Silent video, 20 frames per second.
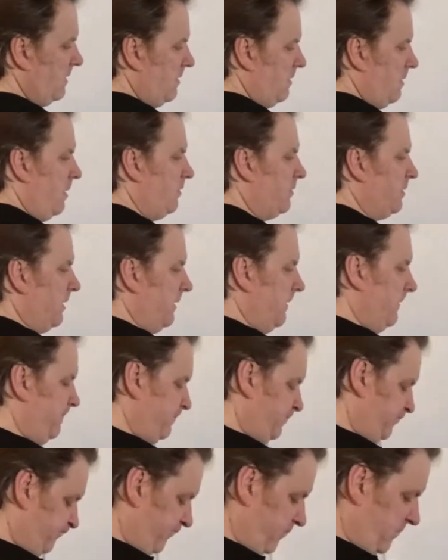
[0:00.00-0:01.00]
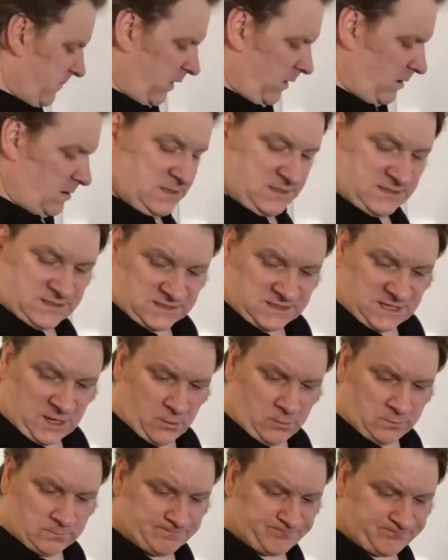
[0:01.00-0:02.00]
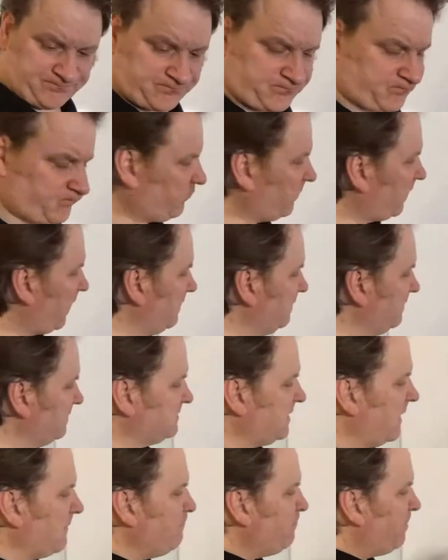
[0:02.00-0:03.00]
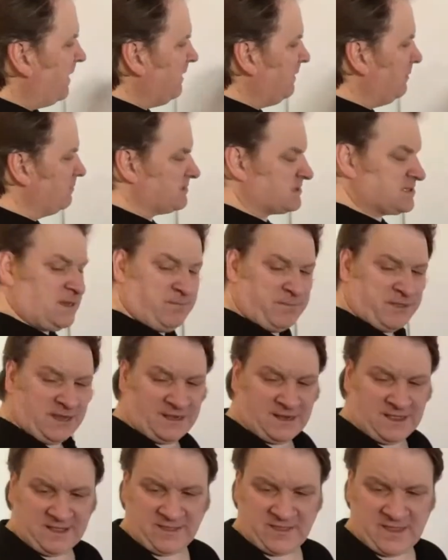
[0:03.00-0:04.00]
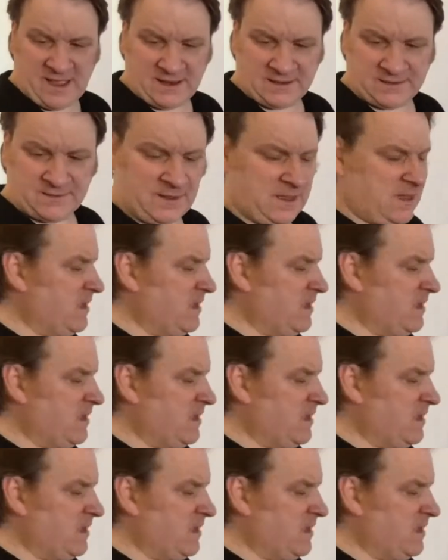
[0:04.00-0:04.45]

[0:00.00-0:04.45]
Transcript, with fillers: All right. So the template looks something like that.